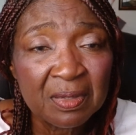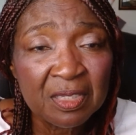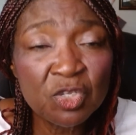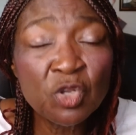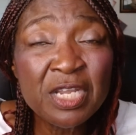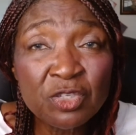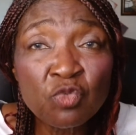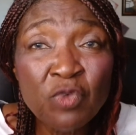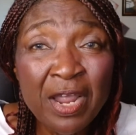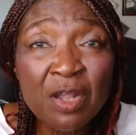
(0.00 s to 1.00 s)
You need to
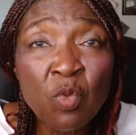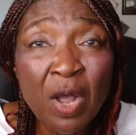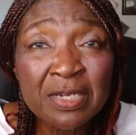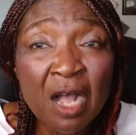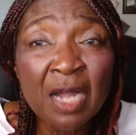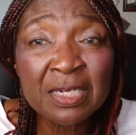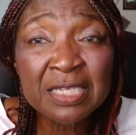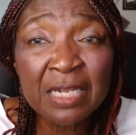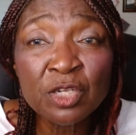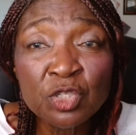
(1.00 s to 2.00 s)
render what God
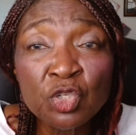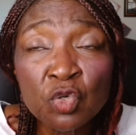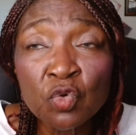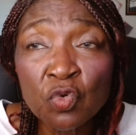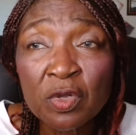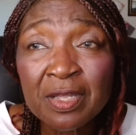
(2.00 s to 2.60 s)
tell you to do.